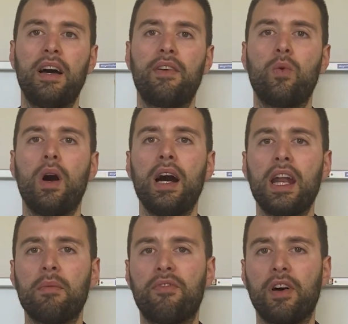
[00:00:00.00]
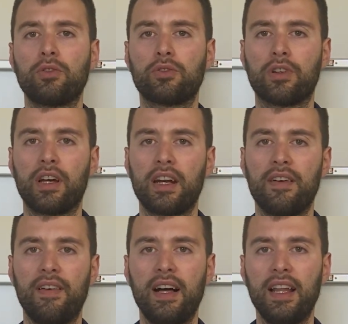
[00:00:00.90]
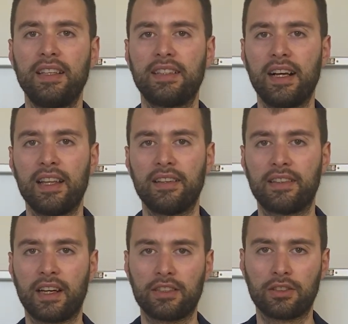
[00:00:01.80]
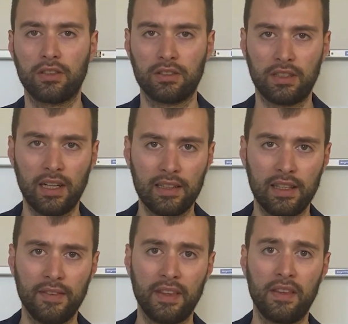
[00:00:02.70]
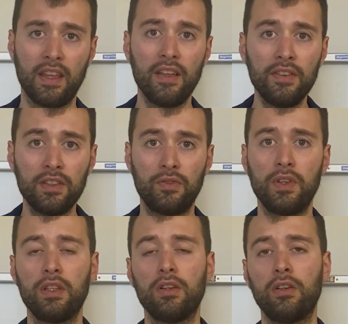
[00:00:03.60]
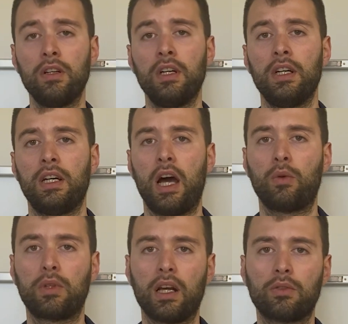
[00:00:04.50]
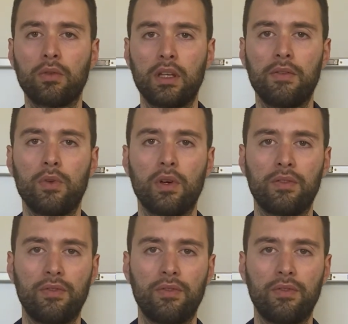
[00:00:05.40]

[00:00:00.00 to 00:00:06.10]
everyone, I'm Fausto Carnevale, Italian tax consultant, and in this video I would like to give you